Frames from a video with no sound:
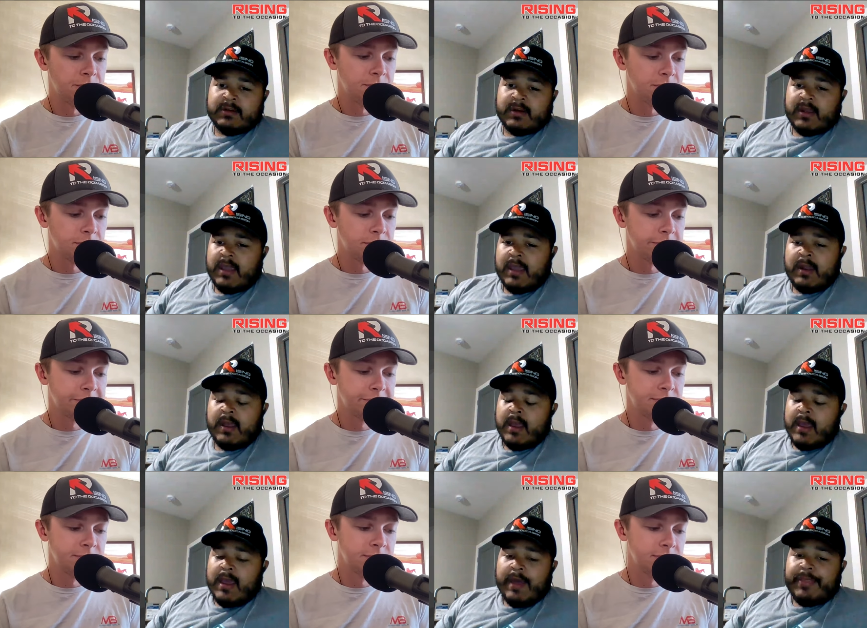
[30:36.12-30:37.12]
Speaker 1: and
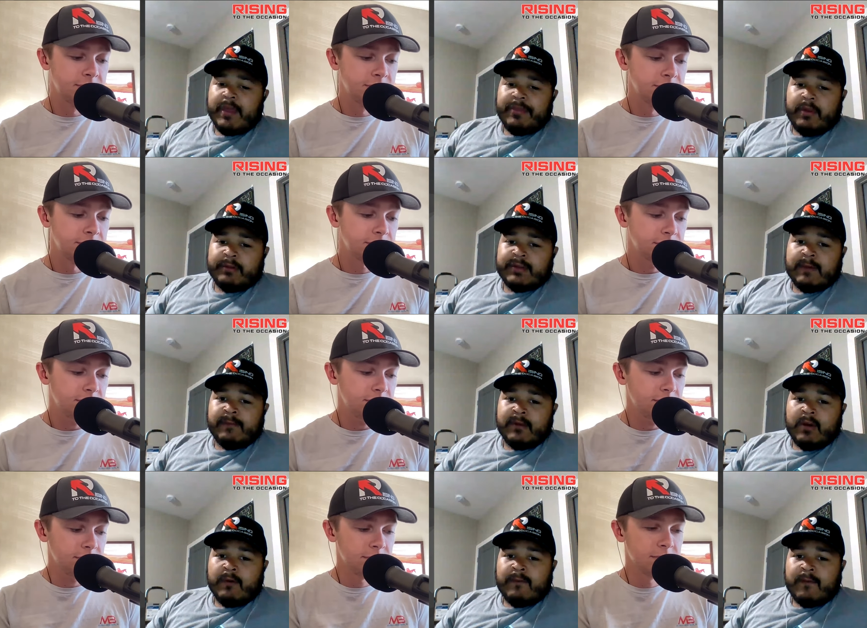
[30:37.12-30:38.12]
I think they'll definitely go
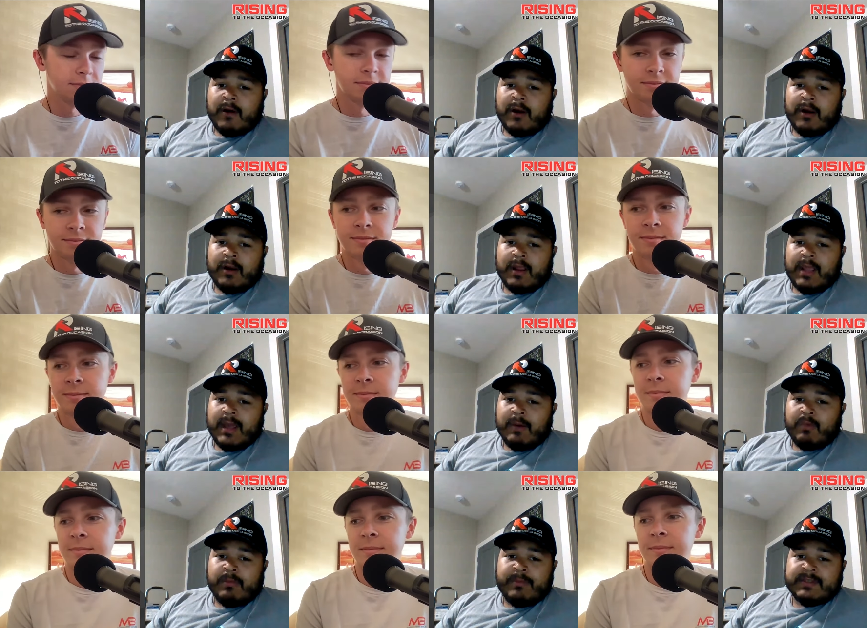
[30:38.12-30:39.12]
far and I
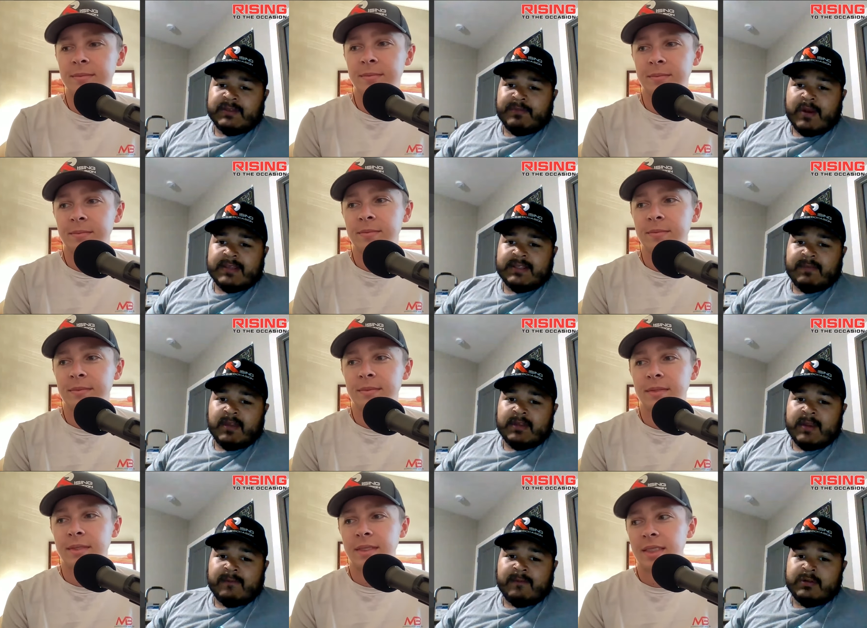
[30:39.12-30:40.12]
wouldn't be surprised if they
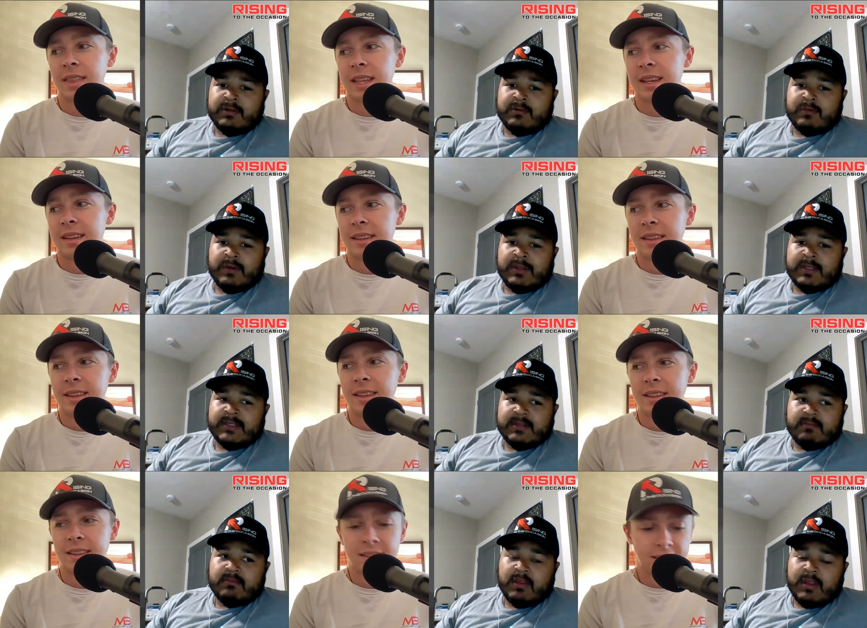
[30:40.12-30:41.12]
definitely do win this
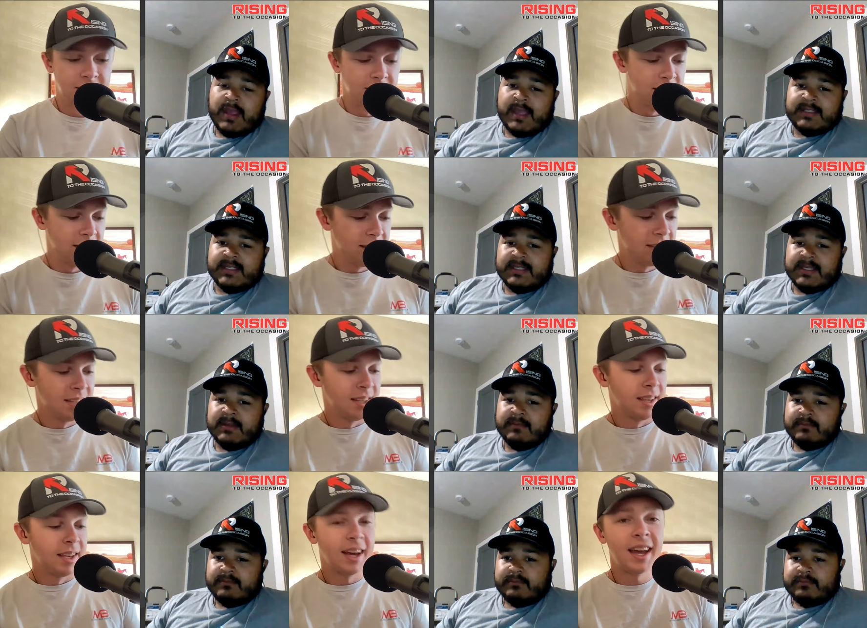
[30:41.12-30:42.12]
in the ACC.
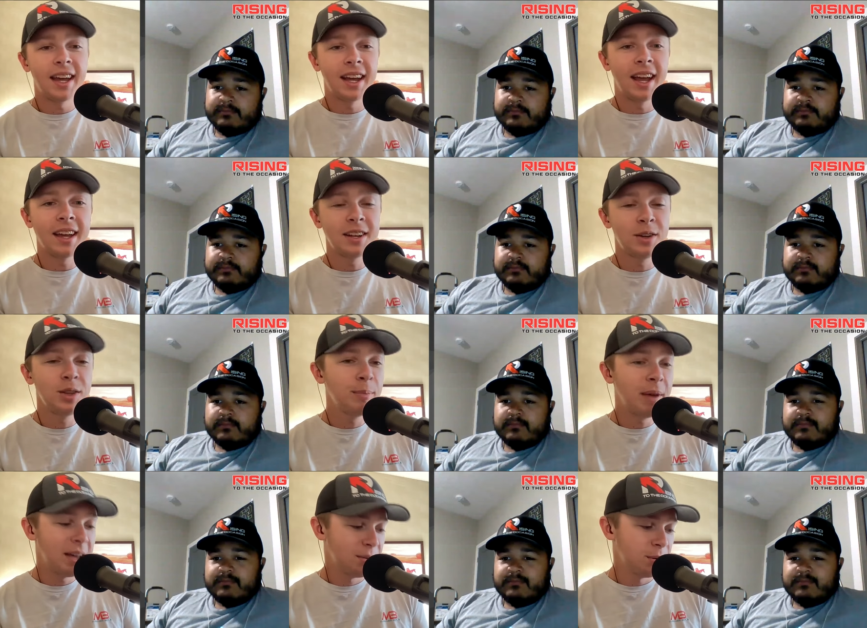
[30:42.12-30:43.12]
Speaker 2: I had to do the
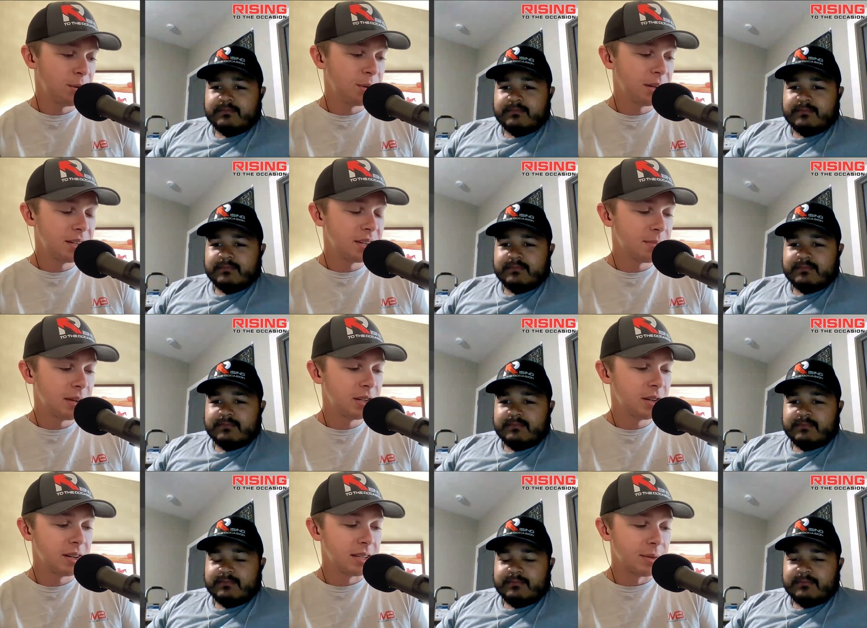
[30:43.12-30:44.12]
math real quick just to make
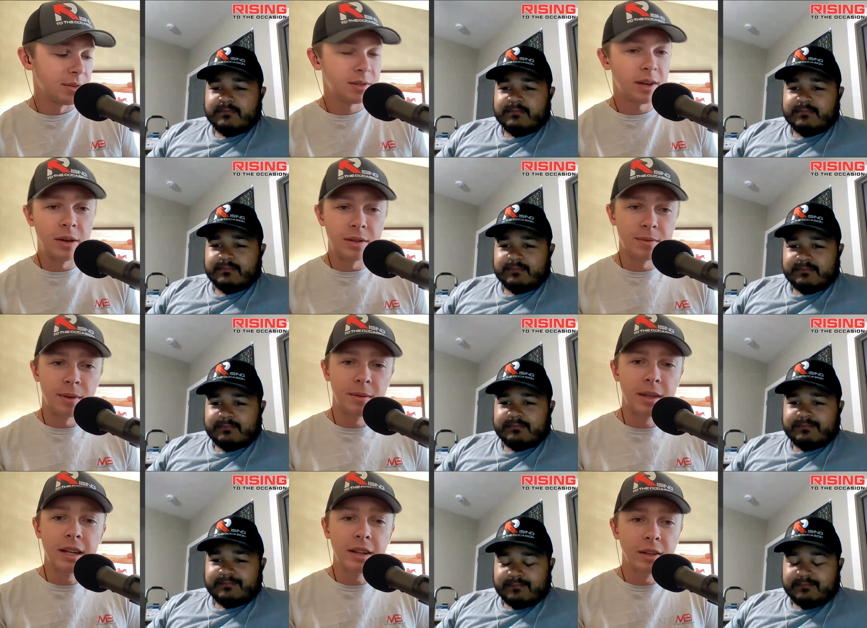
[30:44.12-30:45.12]
sure because I was I was
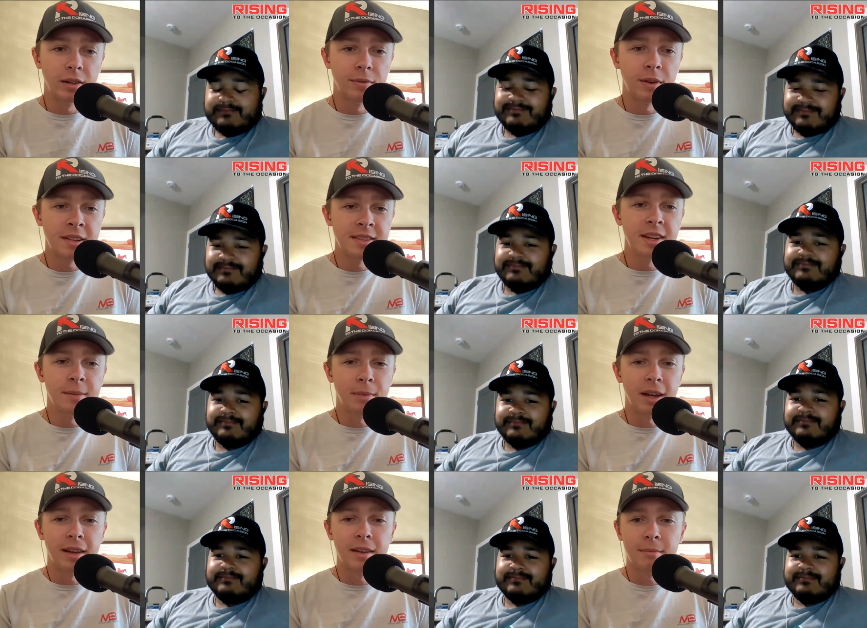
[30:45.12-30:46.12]
getting a little fuzzy on
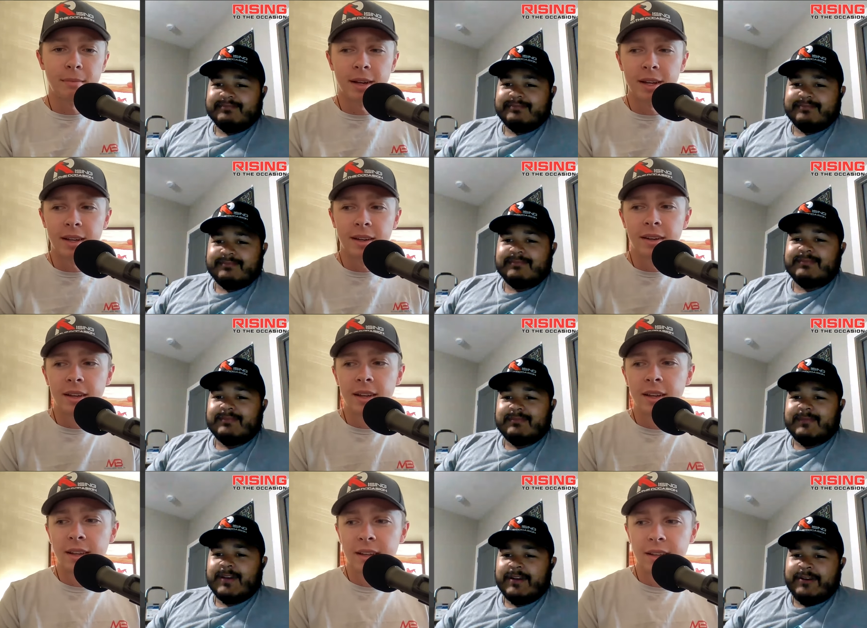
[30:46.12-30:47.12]
my my uh,
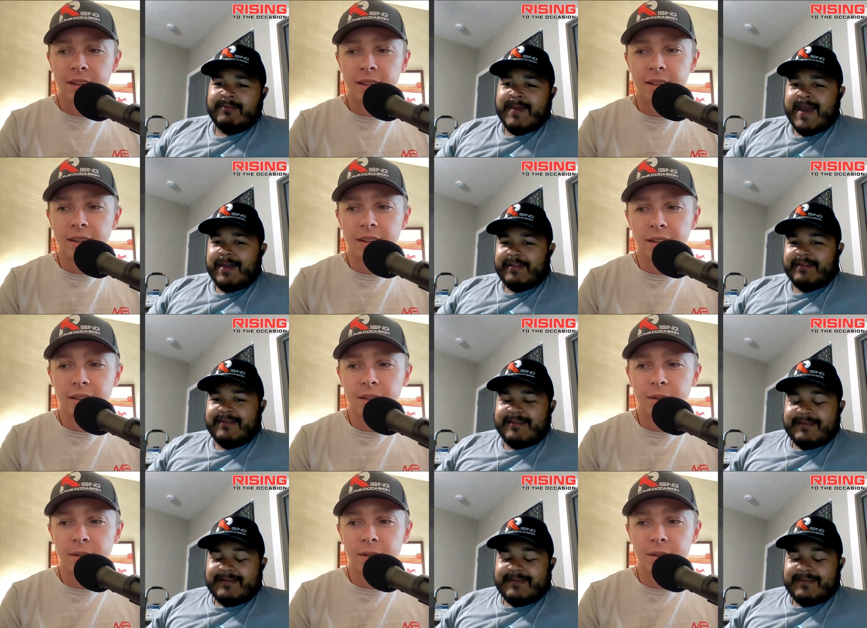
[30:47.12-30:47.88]
on your math, uh, you know